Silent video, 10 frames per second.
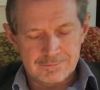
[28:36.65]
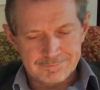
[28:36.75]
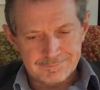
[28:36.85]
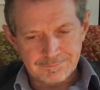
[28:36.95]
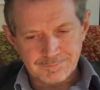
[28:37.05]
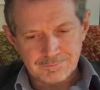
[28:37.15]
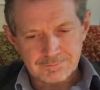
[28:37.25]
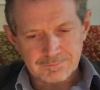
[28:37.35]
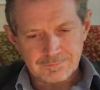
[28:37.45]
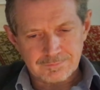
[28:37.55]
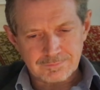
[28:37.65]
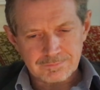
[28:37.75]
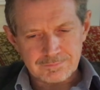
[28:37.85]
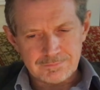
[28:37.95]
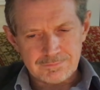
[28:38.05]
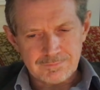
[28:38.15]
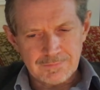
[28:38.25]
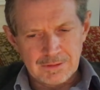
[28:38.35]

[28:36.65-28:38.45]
Nothing is said.